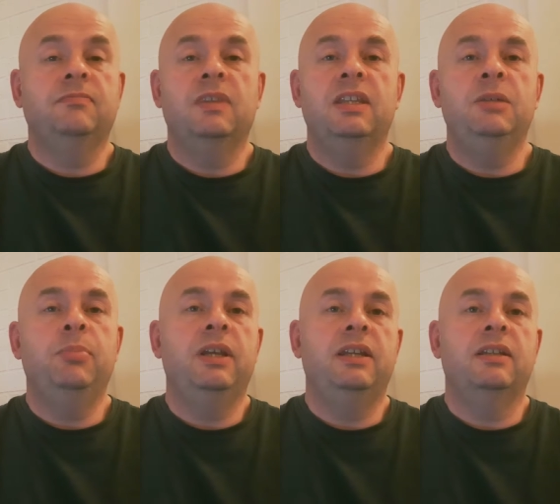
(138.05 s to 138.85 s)
knee
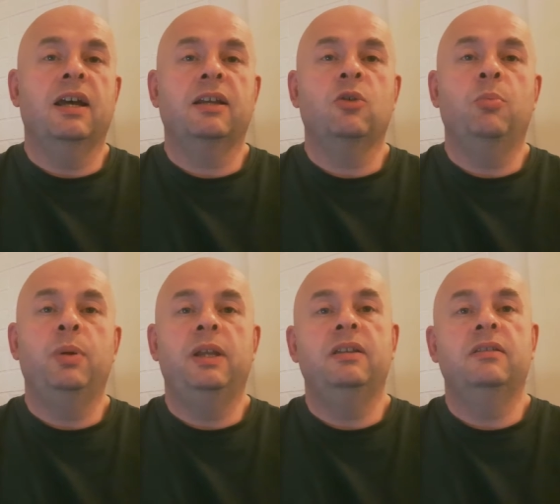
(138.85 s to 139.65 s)
pain, ankle
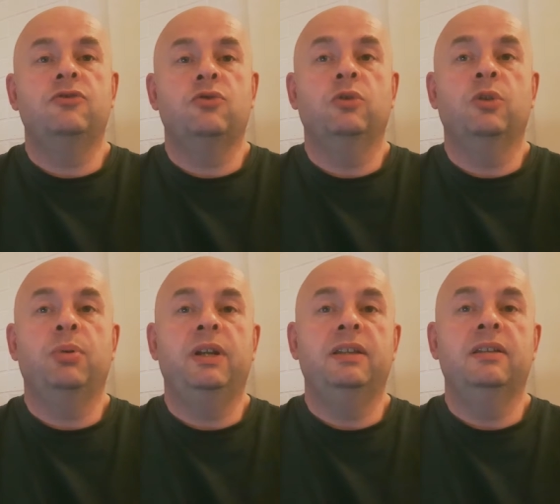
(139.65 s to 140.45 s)
pain, shoulder
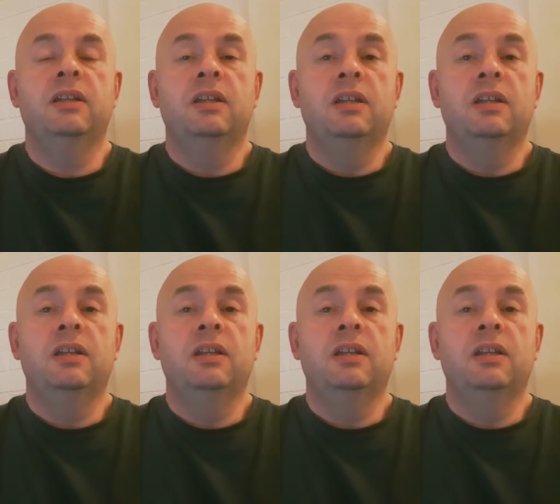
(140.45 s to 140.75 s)
pain.